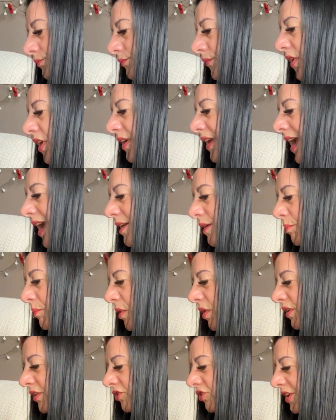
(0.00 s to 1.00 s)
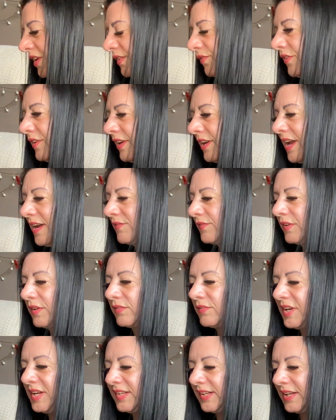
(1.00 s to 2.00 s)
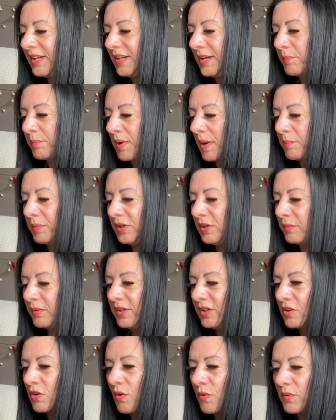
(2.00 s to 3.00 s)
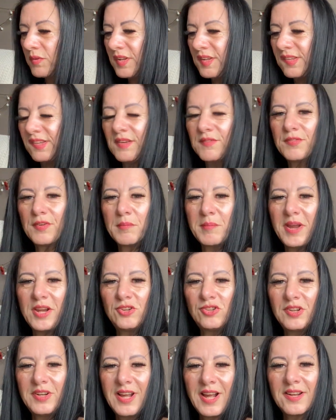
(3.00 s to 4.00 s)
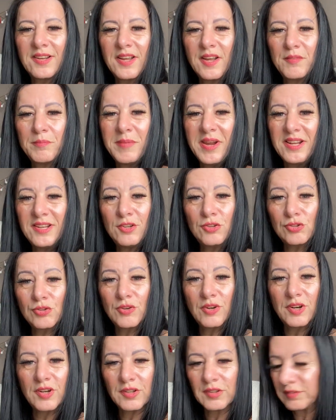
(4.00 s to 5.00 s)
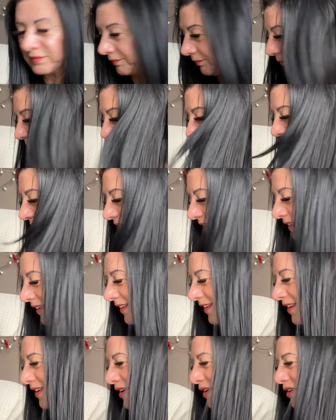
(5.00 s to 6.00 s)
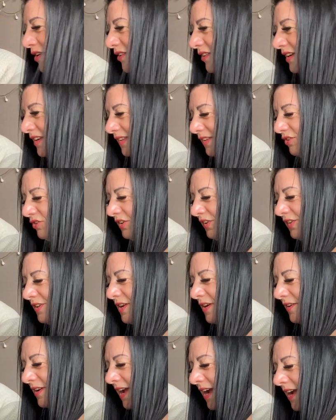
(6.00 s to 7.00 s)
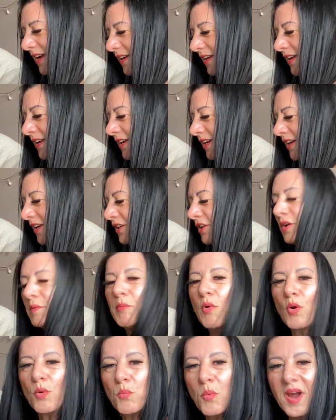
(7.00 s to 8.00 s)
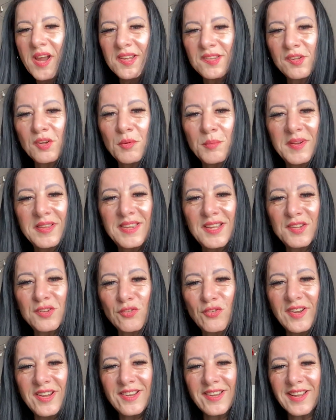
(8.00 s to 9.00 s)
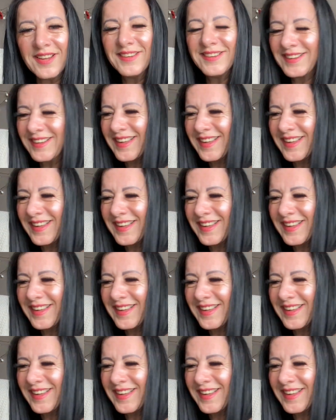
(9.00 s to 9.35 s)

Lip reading: Again, apologies for the late for the reading, Libra, but you wouldn't have got all this information had I have made it shorter. All right, so just know that. You're more wiser with this reading.